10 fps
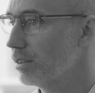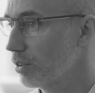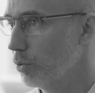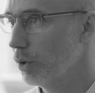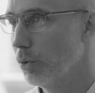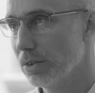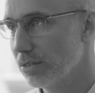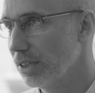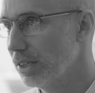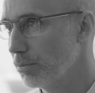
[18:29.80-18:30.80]
So we will
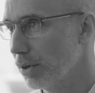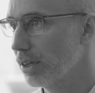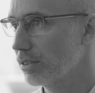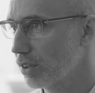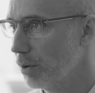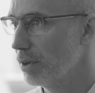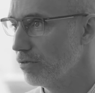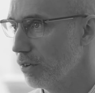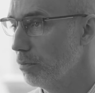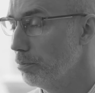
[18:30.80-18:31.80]
see products coming
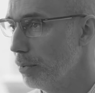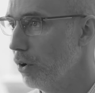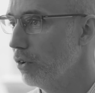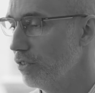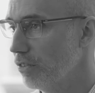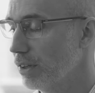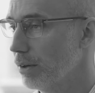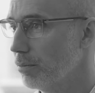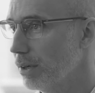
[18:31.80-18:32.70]
from both of them.